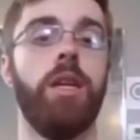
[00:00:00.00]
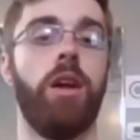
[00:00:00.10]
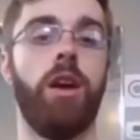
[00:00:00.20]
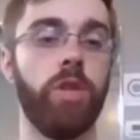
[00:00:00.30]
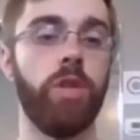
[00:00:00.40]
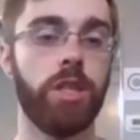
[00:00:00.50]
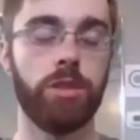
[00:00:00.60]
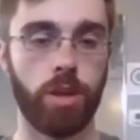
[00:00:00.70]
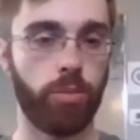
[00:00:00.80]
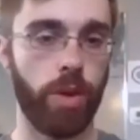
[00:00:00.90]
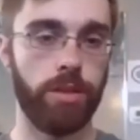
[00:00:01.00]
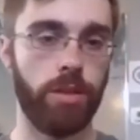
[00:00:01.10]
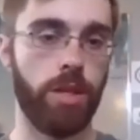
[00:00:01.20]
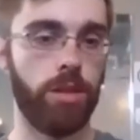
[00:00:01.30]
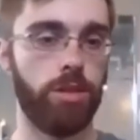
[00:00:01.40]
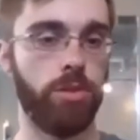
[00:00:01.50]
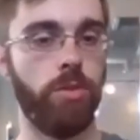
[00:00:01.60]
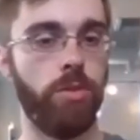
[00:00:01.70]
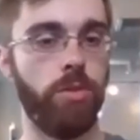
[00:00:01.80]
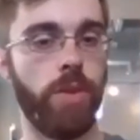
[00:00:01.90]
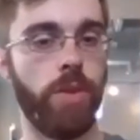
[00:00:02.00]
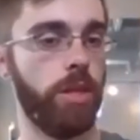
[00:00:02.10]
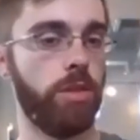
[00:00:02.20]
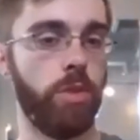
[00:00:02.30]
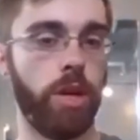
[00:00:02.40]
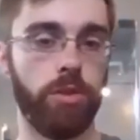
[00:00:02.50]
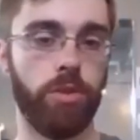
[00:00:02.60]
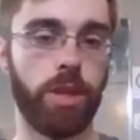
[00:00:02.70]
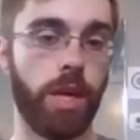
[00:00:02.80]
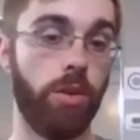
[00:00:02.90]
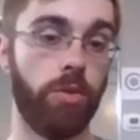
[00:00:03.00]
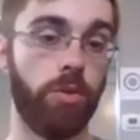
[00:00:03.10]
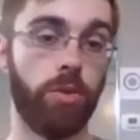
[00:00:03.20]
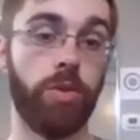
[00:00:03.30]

we can jump right to the initial evaluation. We are doing that over video